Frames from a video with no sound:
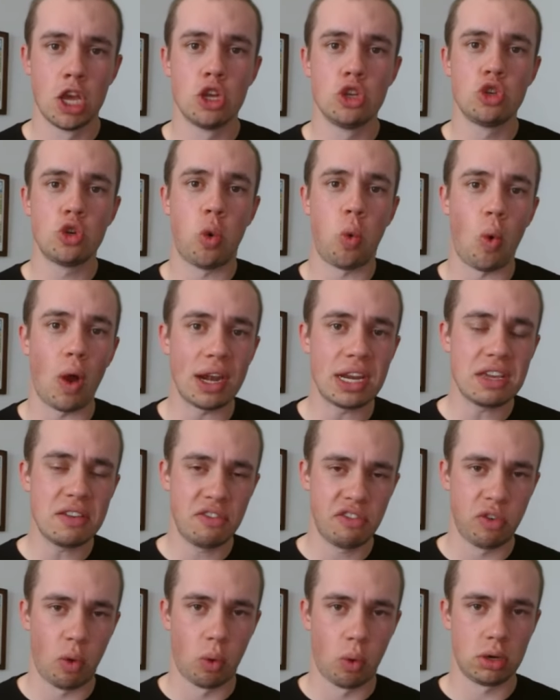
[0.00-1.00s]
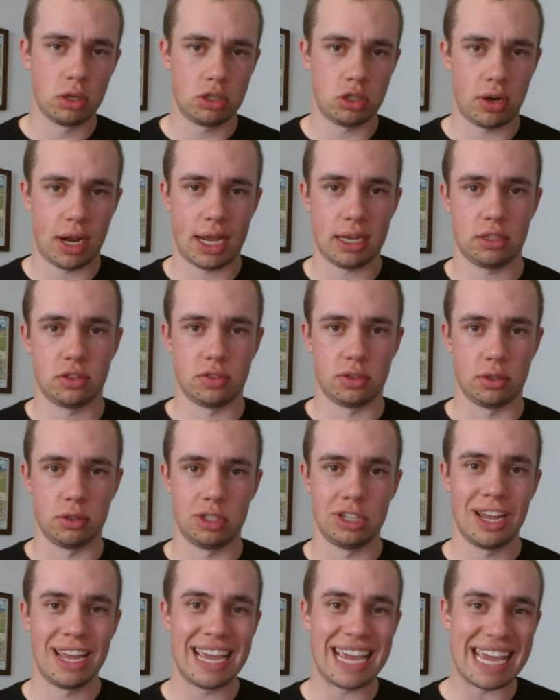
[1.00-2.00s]
24
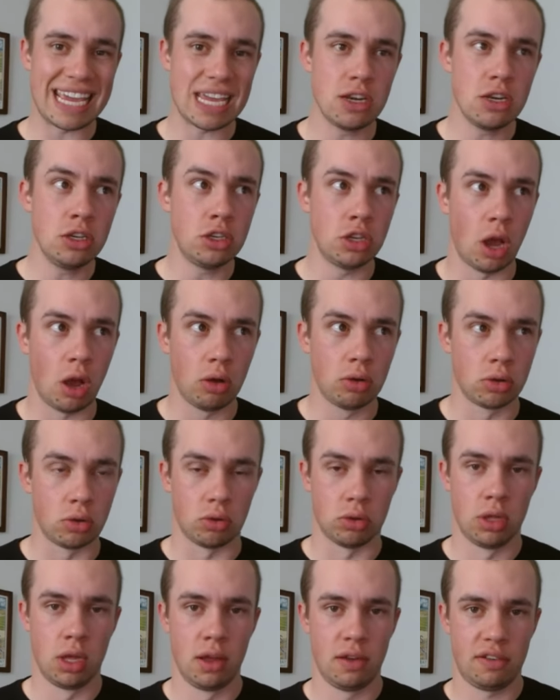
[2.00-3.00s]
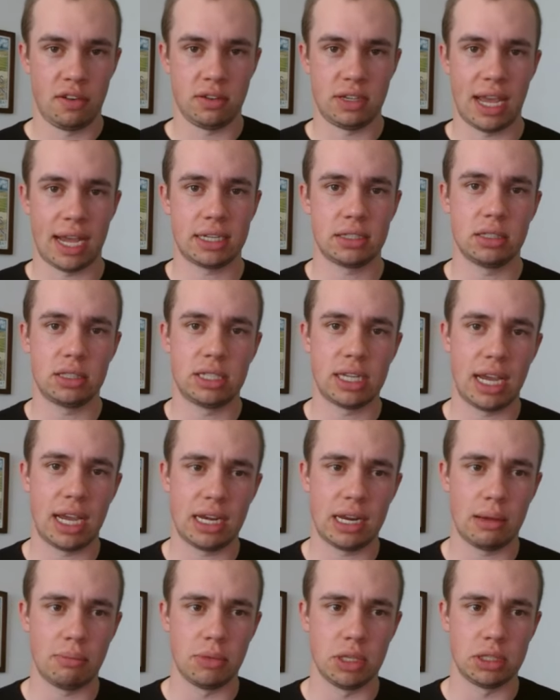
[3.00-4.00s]
transfers in total for Texas
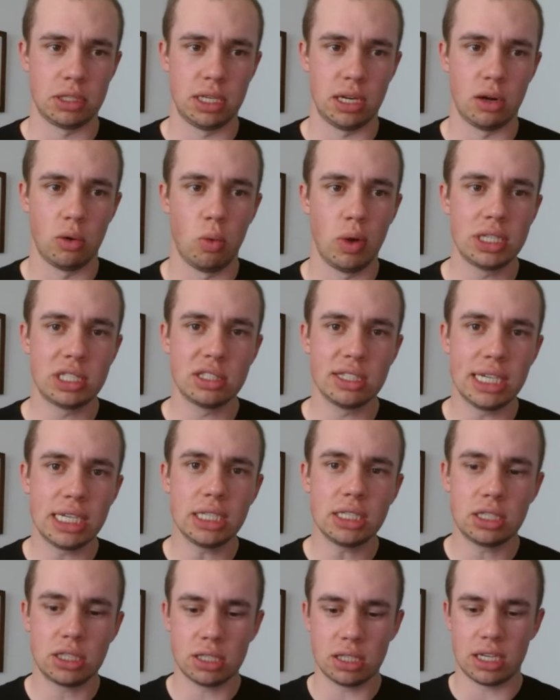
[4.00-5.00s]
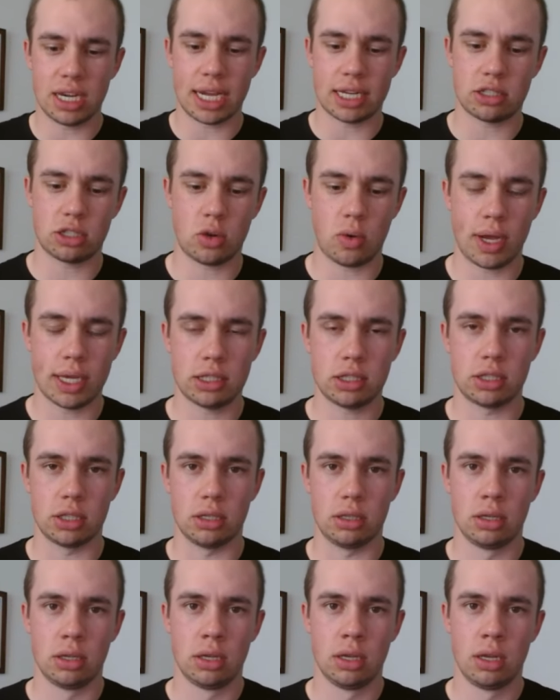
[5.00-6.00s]
A&M this year, which leads to the next
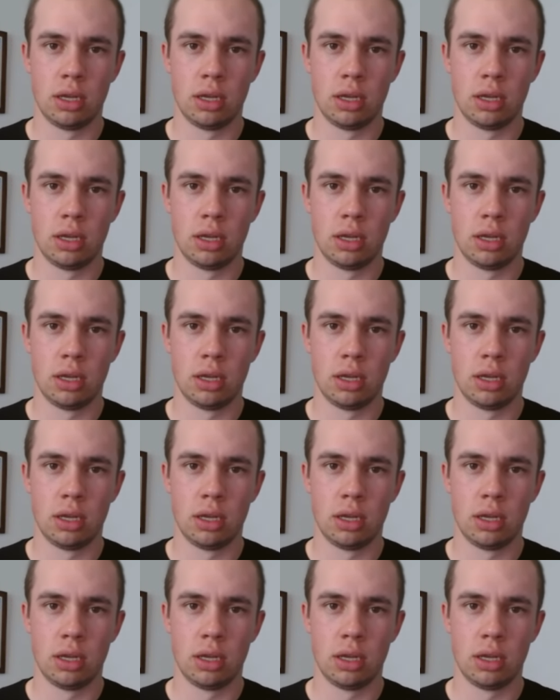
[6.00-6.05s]
question.